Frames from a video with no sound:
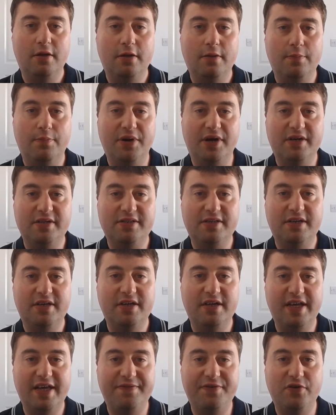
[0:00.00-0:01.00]
But
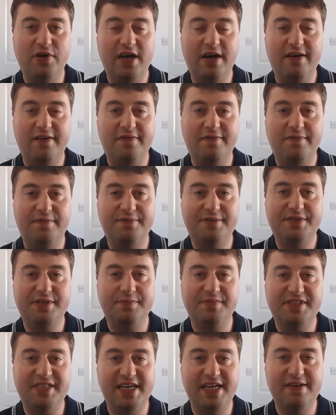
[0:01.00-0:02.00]
if you have
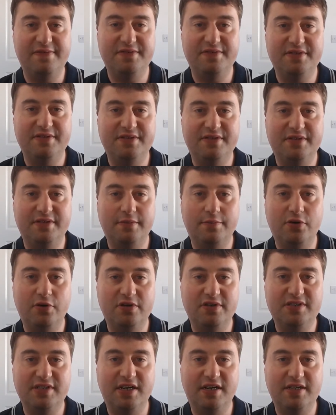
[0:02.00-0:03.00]
some savings put
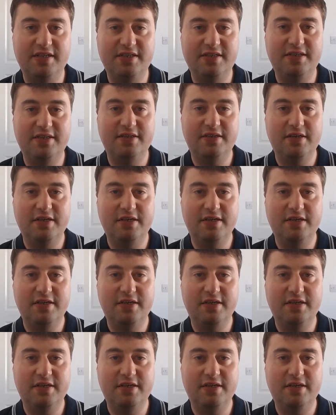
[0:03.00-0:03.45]
aside,